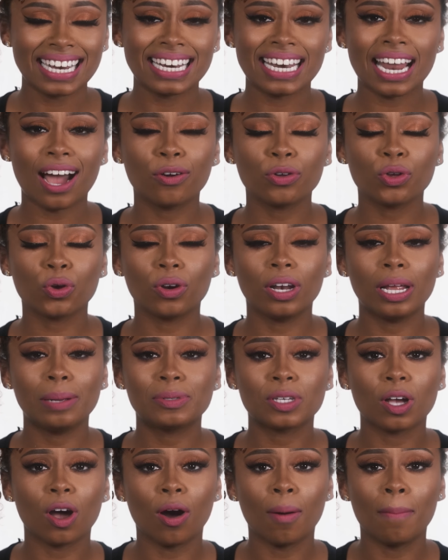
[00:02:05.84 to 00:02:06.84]
Now your
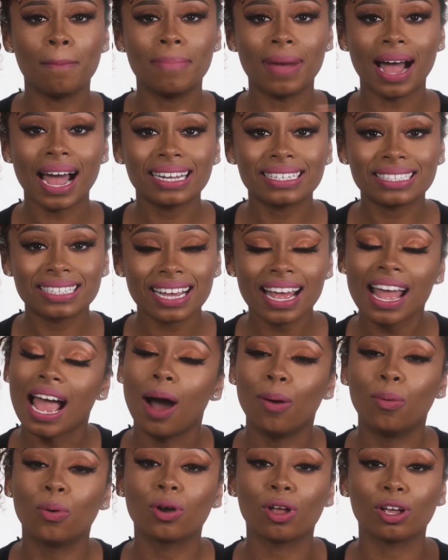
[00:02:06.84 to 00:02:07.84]
lips are matte
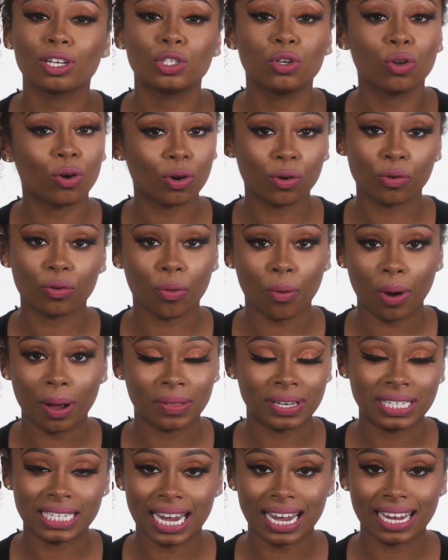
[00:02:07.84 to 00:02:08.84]
and will last longer throughout
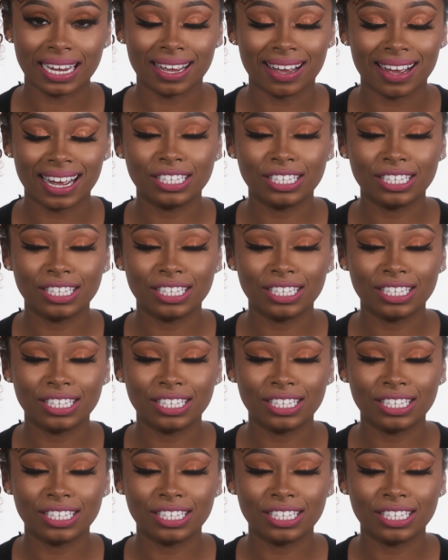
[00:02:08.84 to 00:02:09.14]
the day,